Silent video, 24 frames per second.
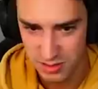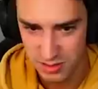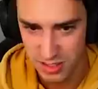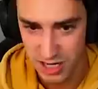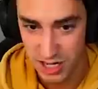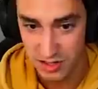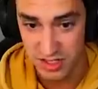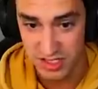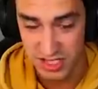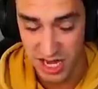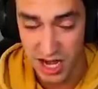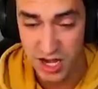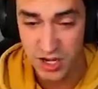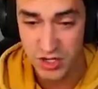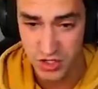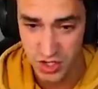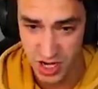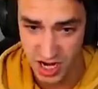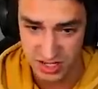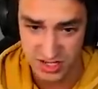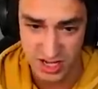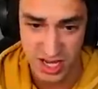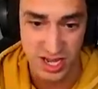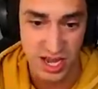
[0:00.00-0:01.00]
Now the tire
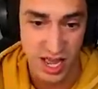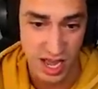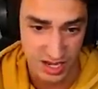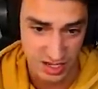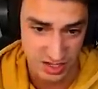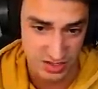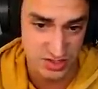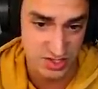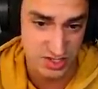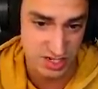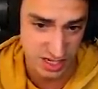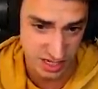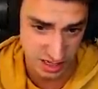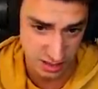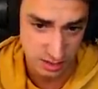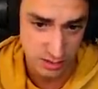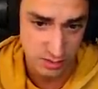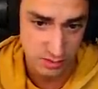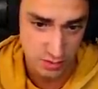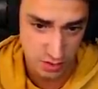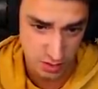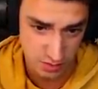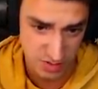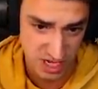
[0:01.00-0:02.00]
tracks, I, I could see,
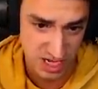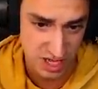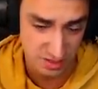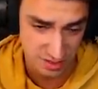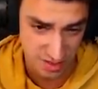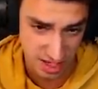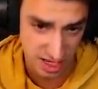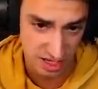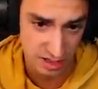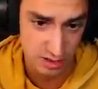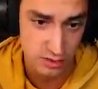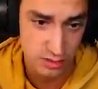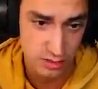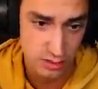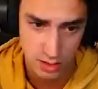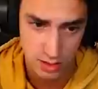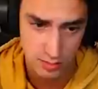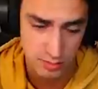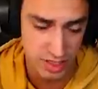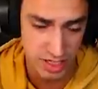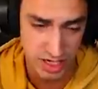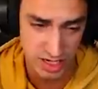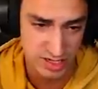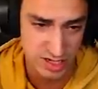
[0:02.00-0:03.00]
could be a thing,
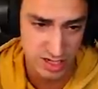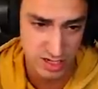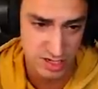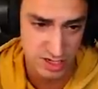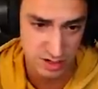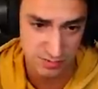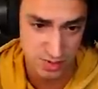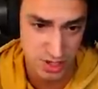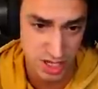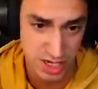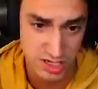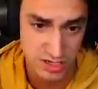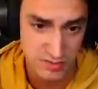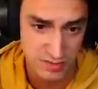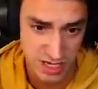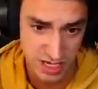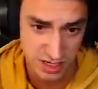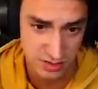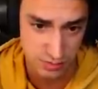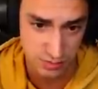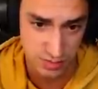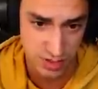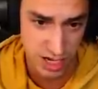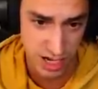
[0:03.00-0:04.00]
but it didn't complain to
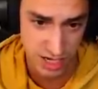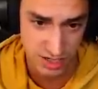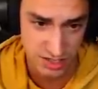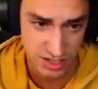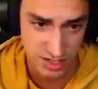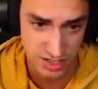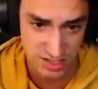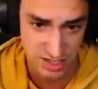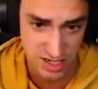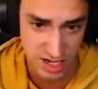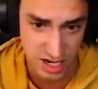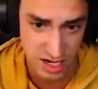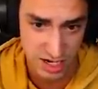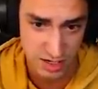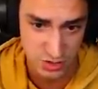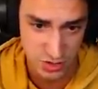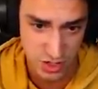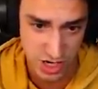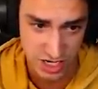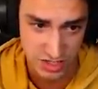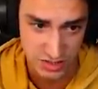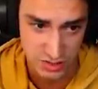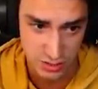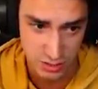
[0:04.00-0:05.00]
me when I did the tire
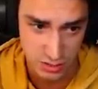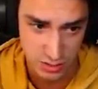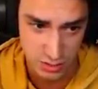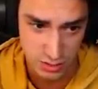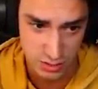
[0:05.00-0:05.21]
tracks.